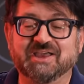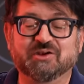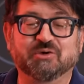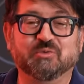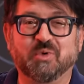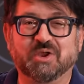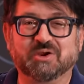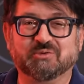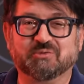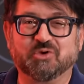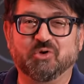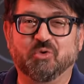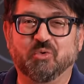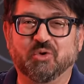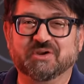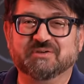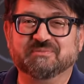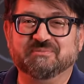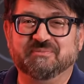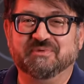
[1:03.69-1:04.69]
I don't want to
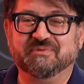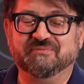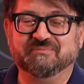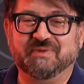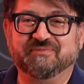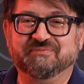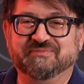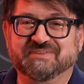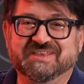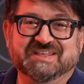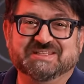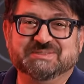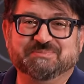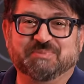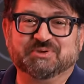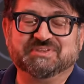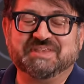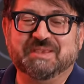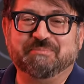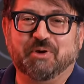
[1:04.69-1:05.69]
record my kid's
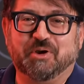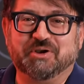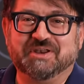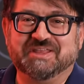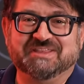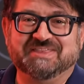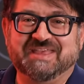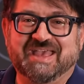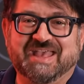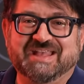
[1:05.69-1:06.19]
birthday party and the